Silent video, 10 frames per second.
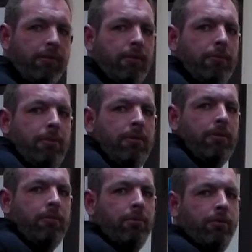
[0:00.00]
up,
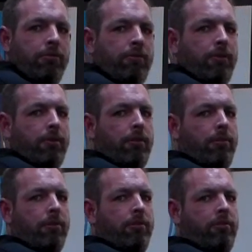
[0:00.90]
push
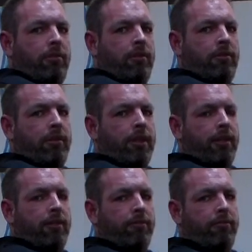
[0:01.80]
forwards to
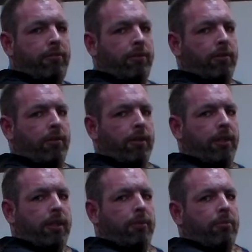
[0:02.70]
get the front of the
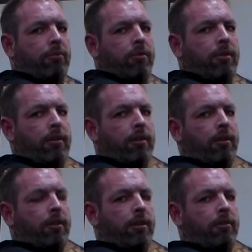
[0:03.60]
hips
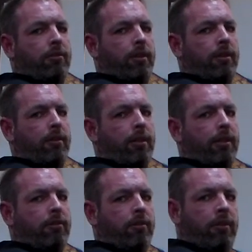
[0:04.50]
and the inside of the
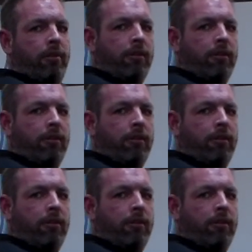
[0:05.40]
legs.